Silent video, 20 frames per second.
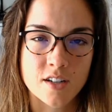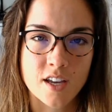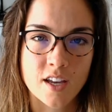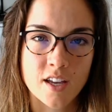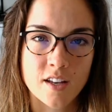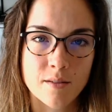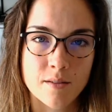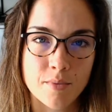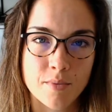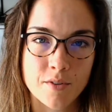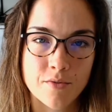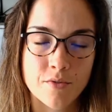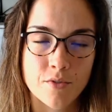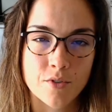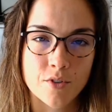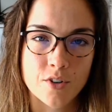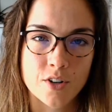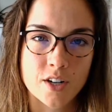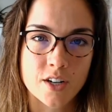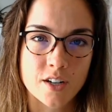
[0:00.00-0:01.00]
and
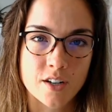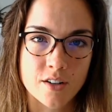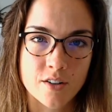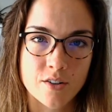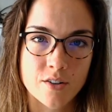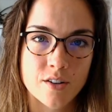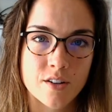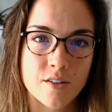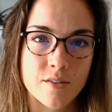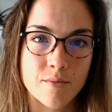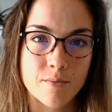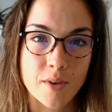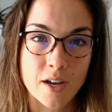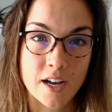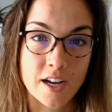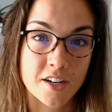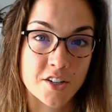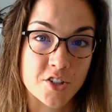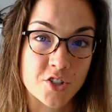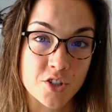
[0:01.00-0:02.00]
before it
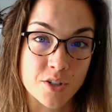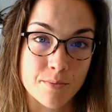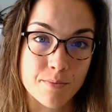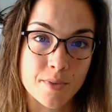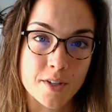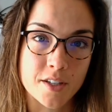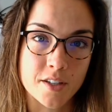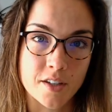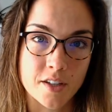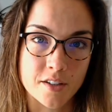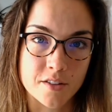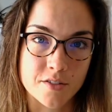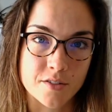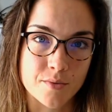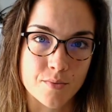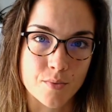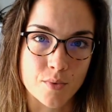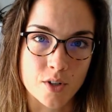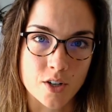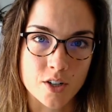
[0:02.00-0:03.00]
actually begins
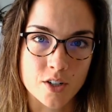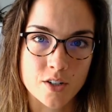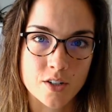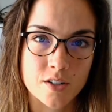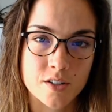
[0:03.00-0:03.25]
work.